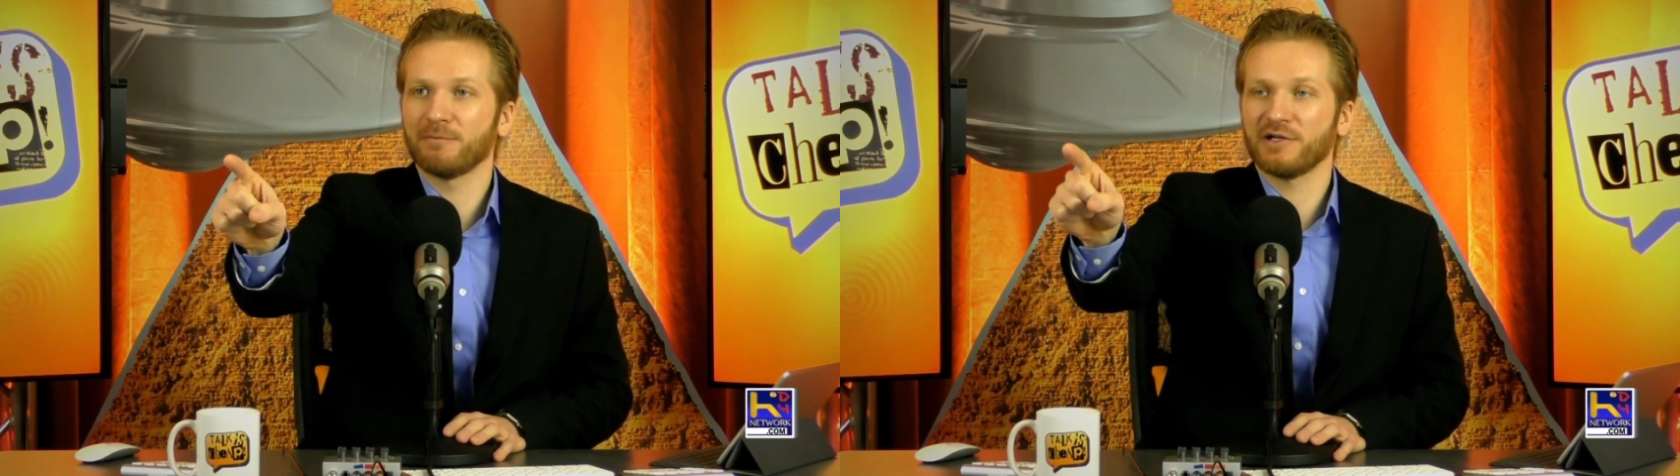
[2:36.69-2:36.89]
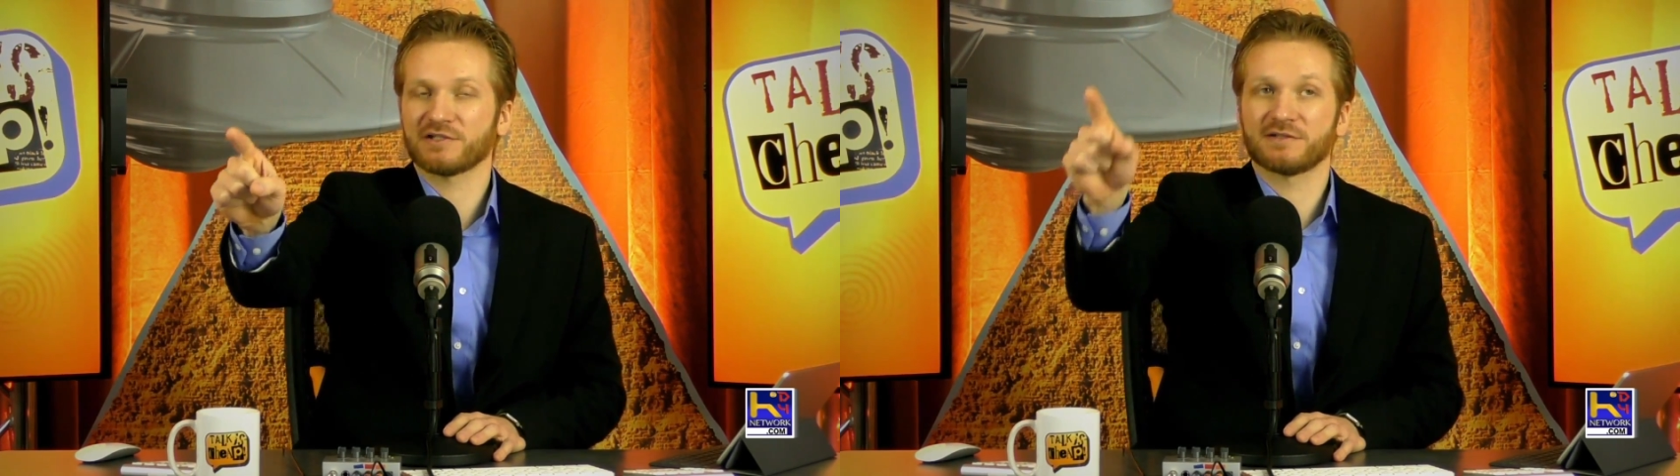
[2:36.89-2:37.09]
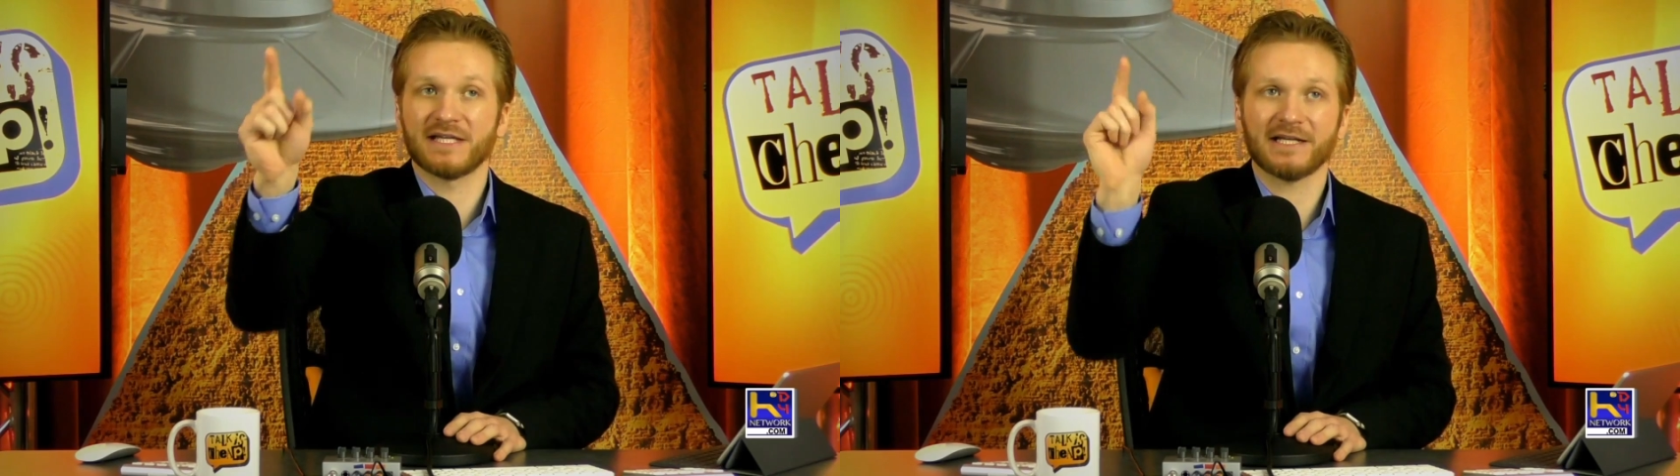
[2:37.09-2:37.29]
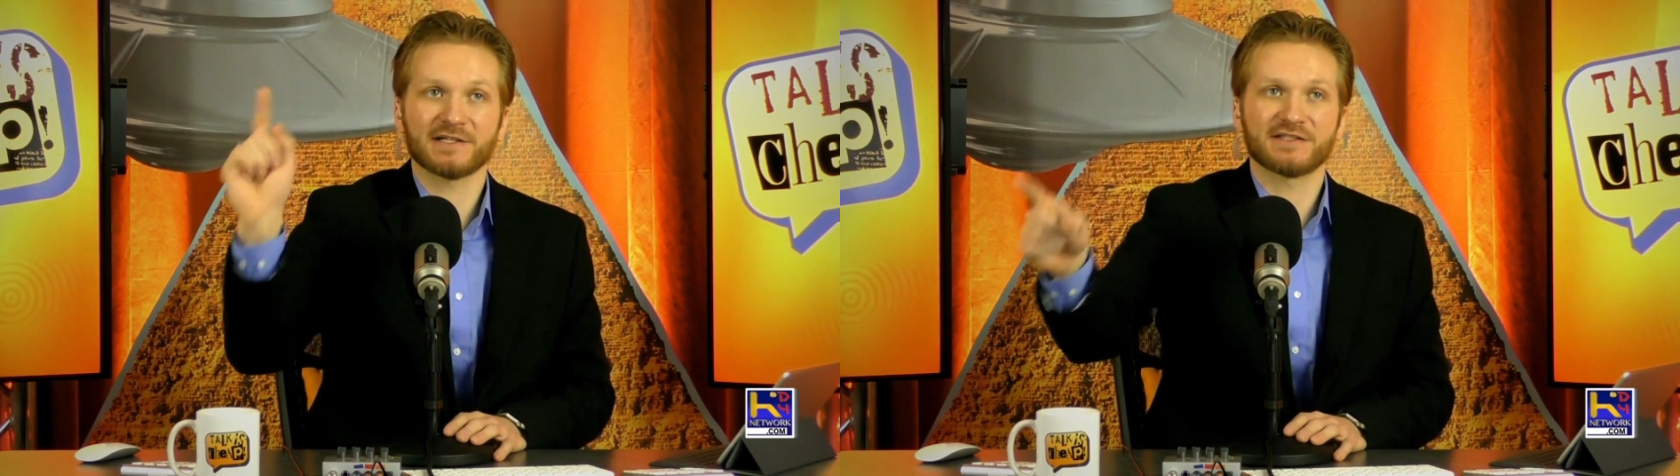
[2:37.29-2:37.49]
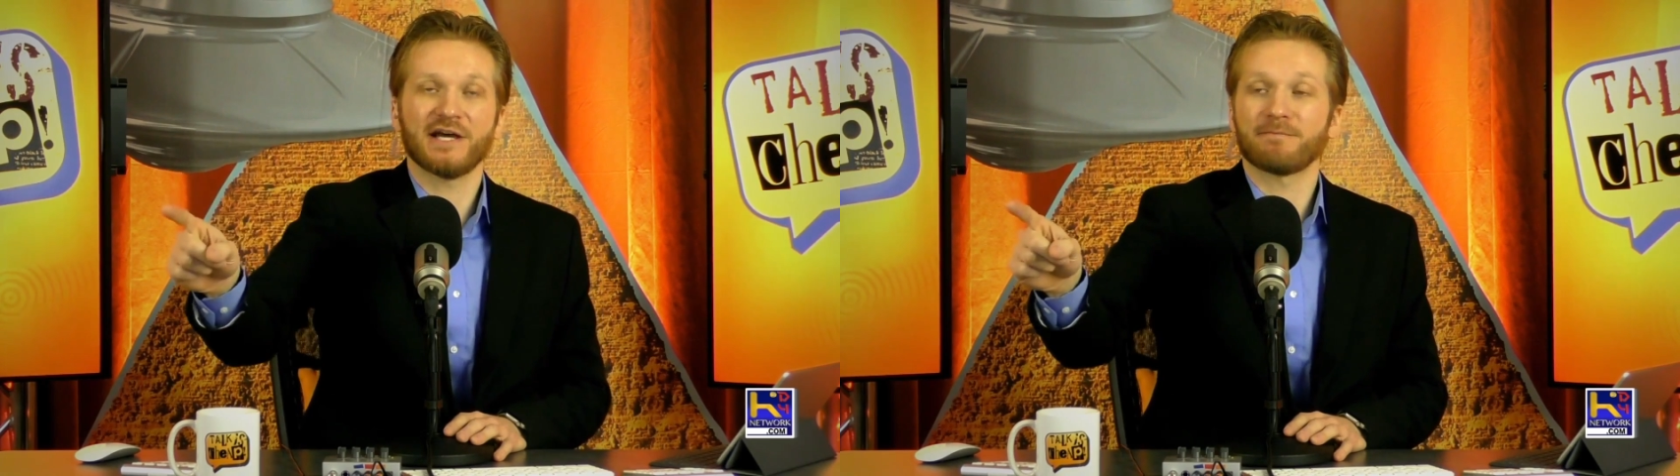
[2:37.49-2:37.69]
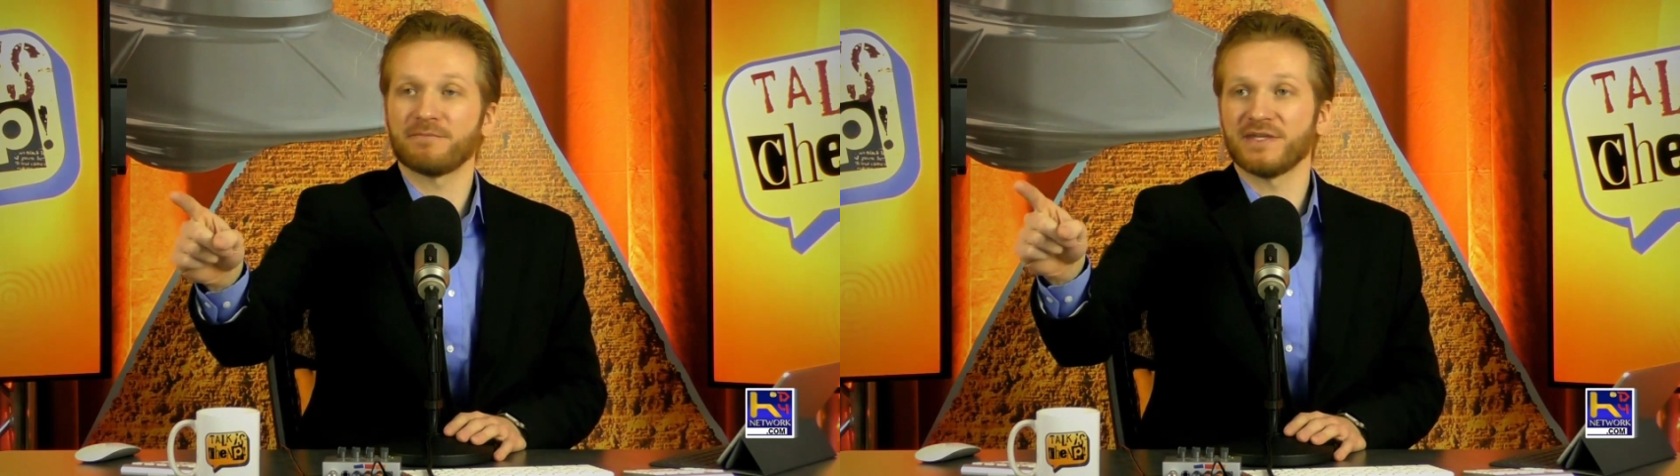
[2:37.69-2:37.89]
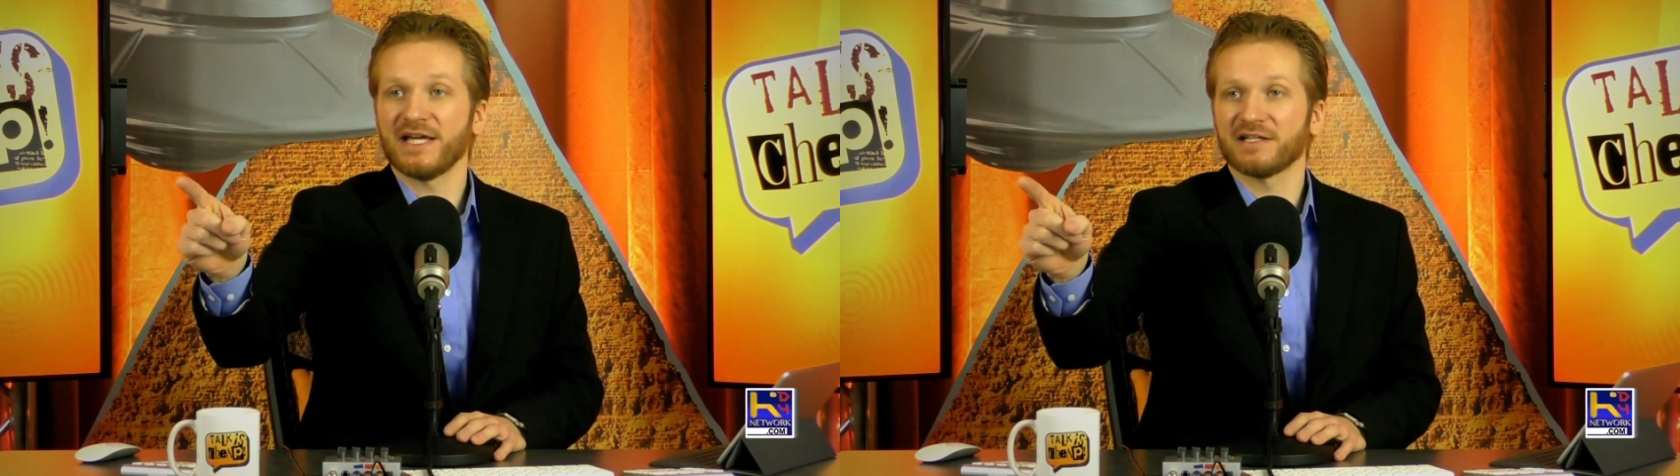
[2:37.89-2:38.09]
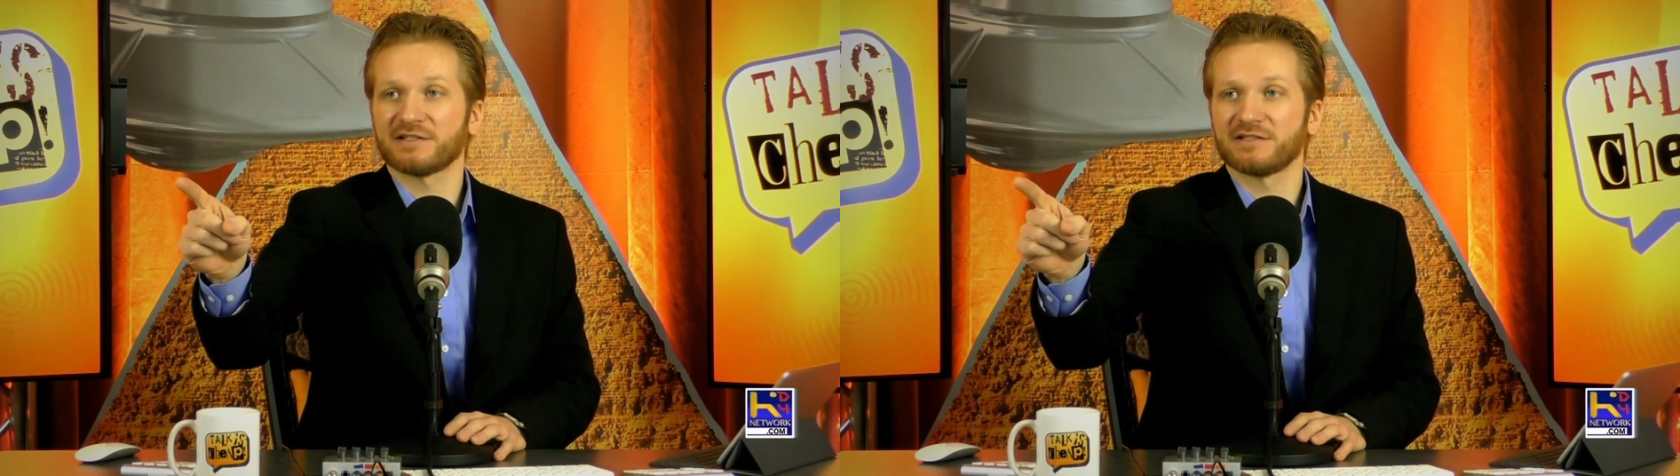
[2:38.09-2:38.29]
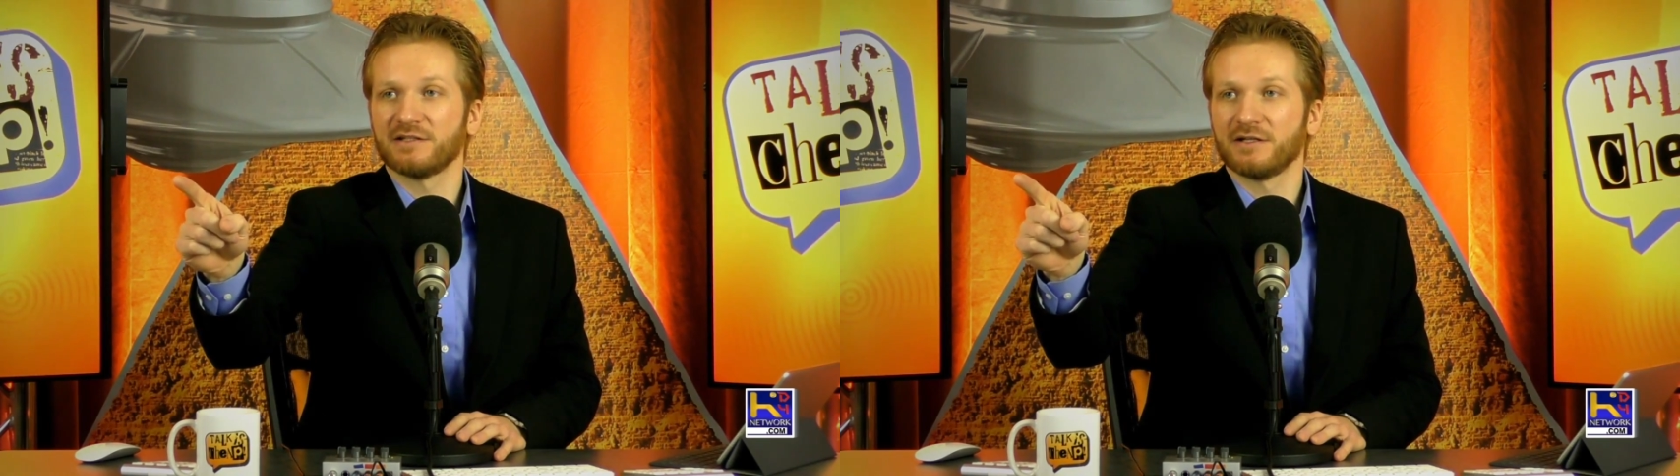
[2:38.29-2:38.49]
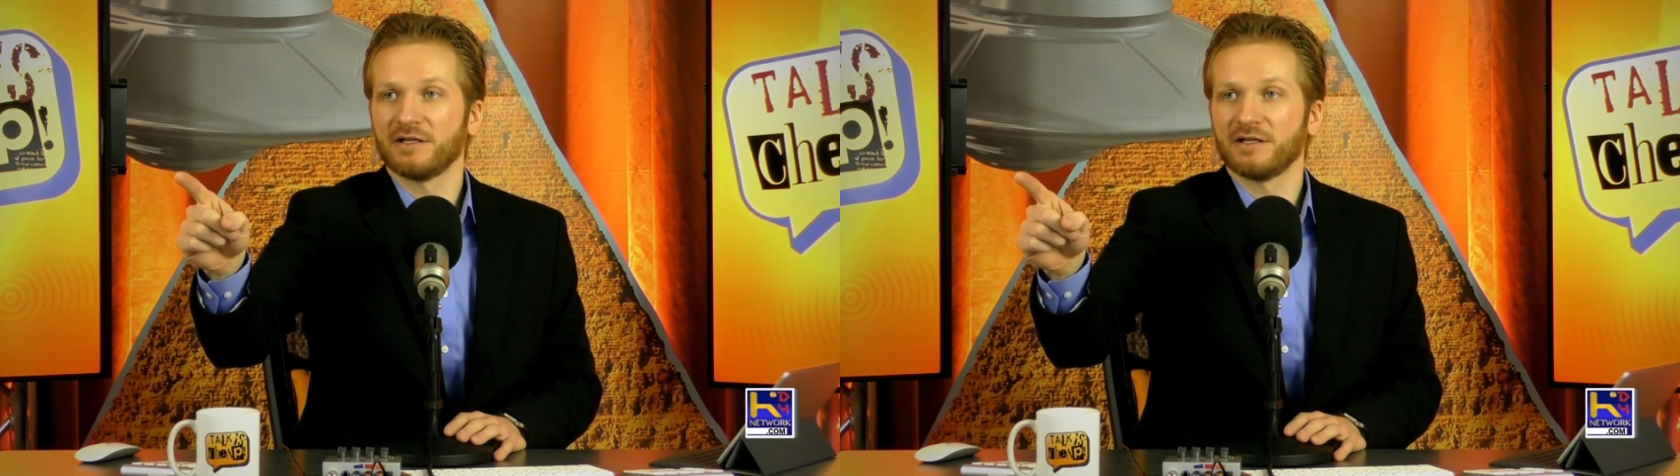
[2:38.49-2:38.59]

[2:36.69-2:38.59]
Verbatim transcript: Musk taking a step, yes,